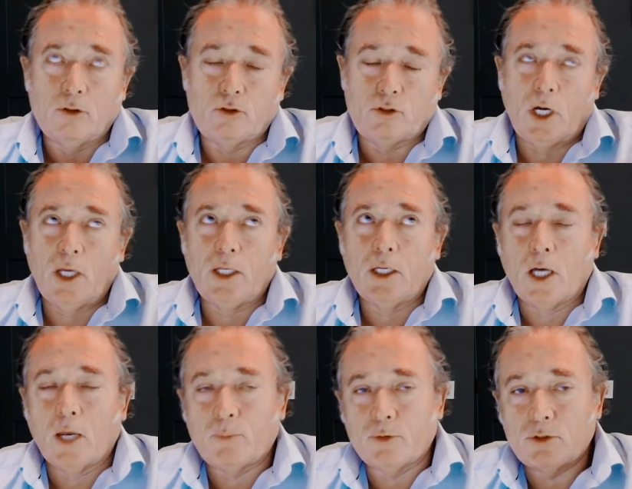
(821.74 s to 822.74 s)
China
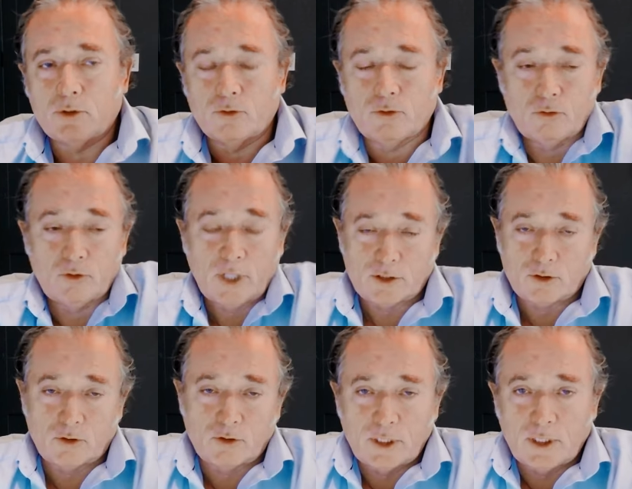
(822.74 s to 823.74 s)
up until
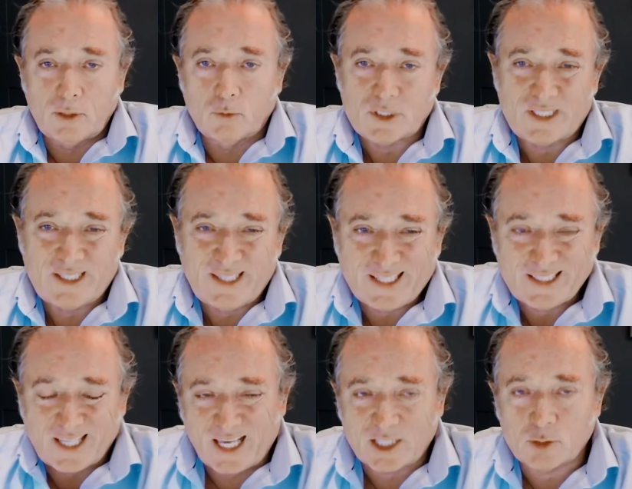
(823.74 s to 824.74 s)
2003 was a
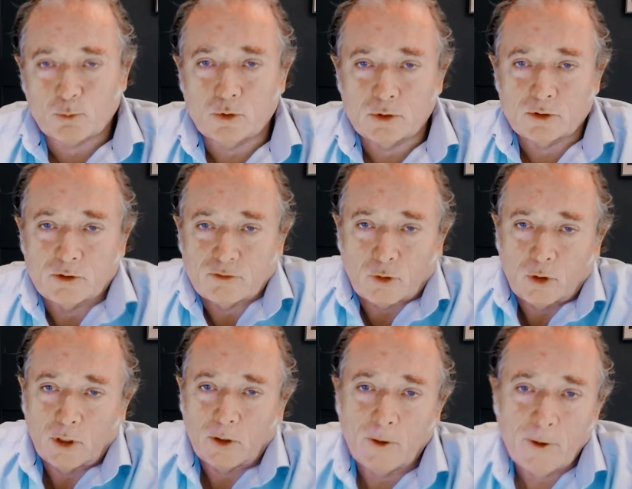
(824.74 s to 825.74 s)
net exporter of
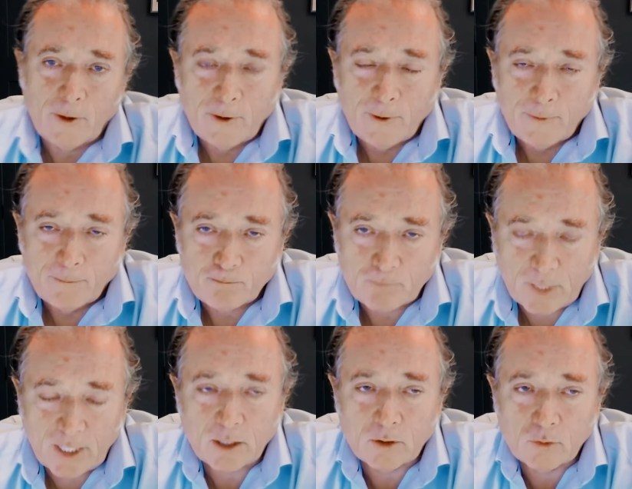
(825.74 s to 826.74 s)
oil.
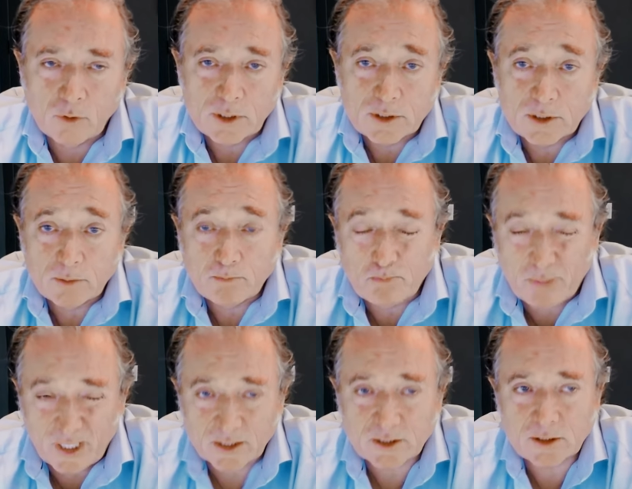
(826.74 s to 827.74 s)
Now it is the
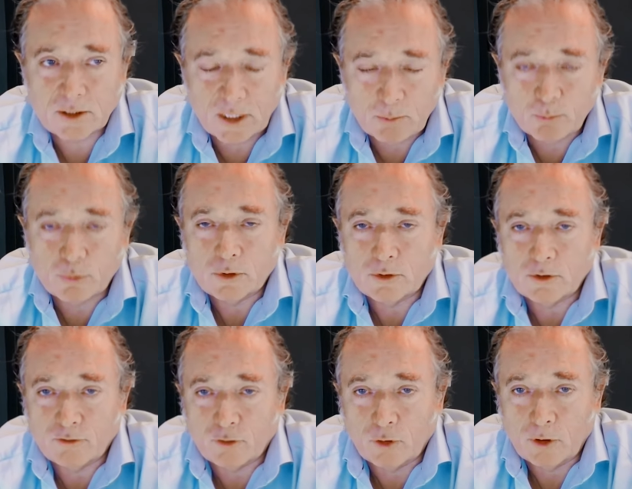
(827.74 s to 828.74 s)
biggest importer
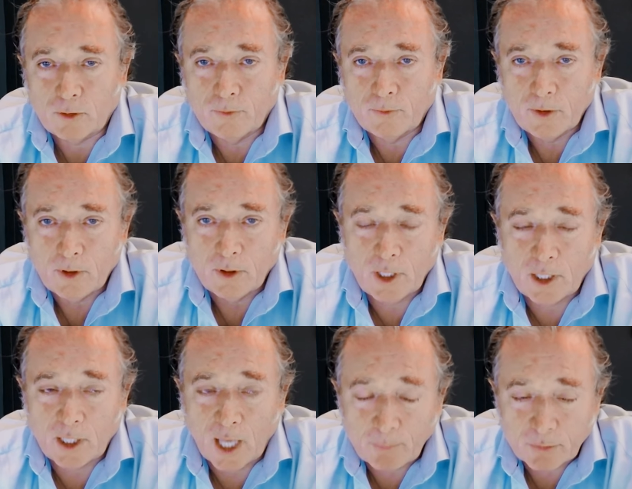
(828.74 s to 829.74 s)
of oil.
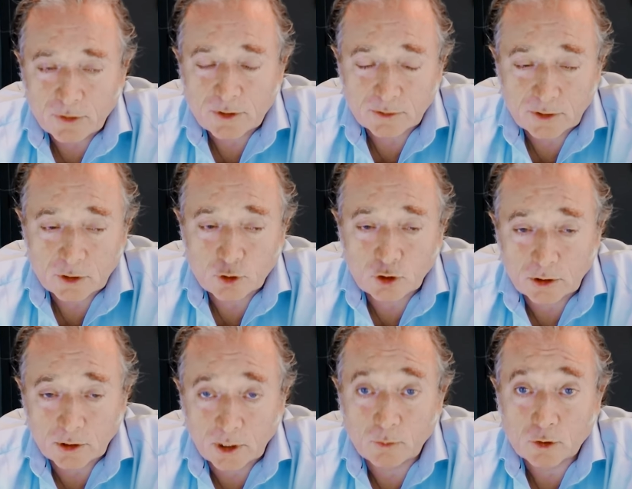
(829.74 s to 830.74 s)
And up until this
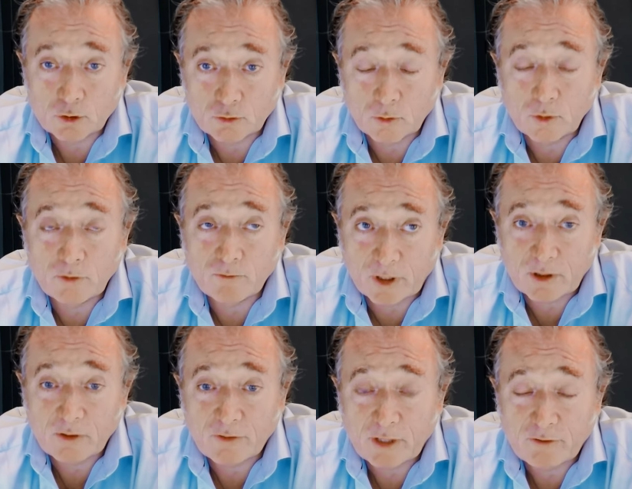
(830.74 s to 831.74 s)
year, it was growing
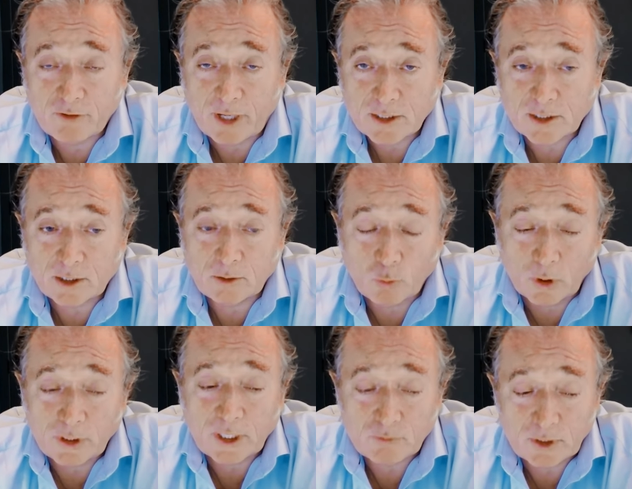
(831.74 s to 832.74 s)
very, very fast. And
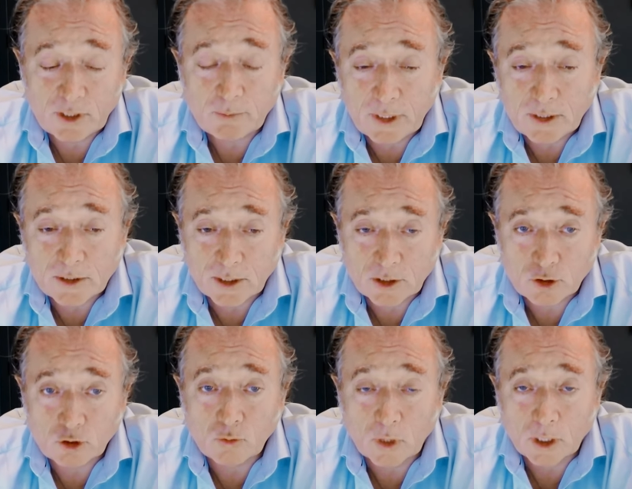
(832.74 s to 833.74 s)
what that really means
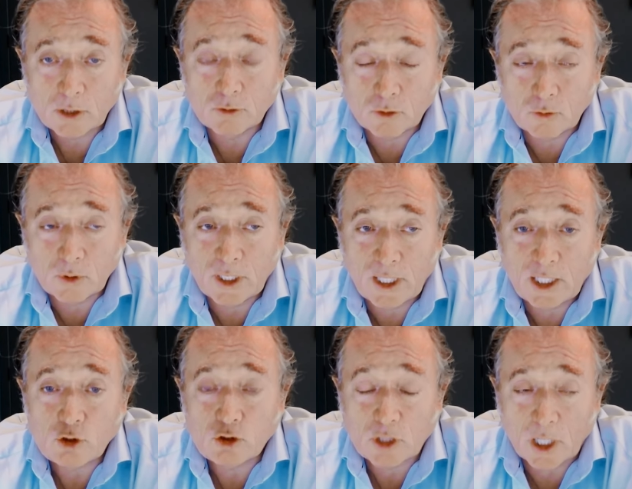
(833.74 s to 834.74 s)
is you are growing
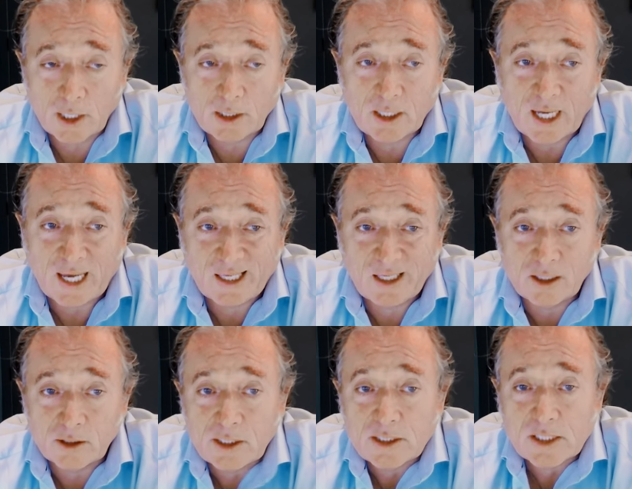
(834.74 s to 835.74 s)
a giant
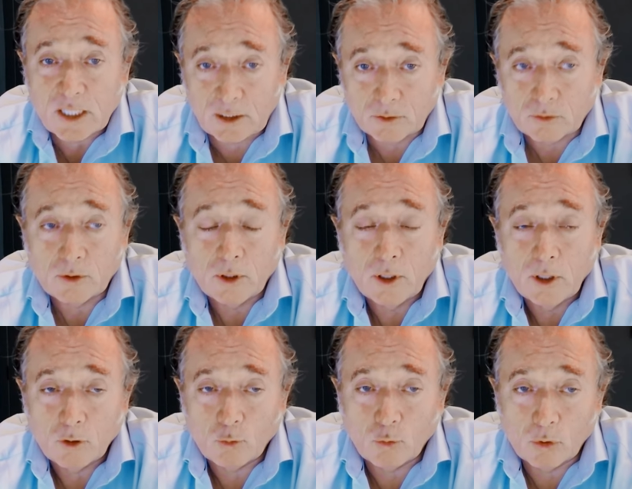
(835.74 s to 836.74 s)
Achilles heel
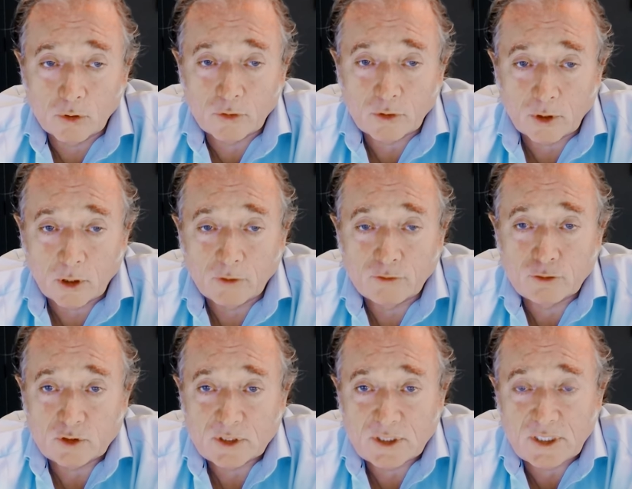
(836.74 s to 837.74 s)
worth of
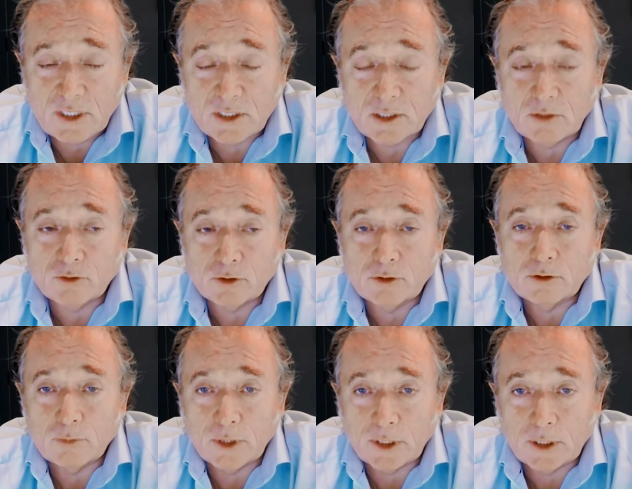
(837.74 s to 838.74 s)
strategic
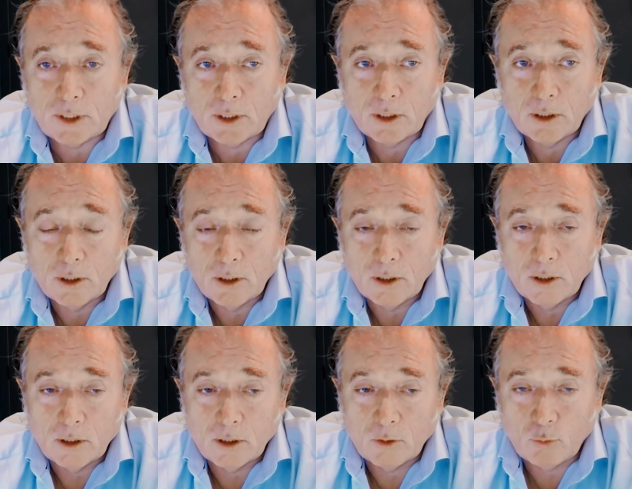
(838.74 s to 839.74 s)
vulnerability
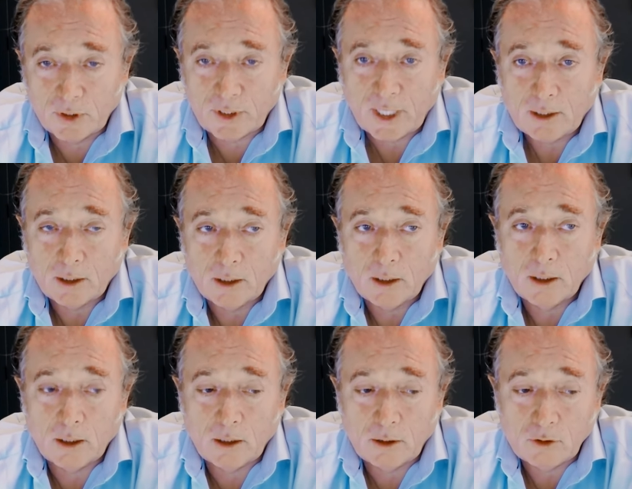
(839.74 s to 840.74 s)
with that. And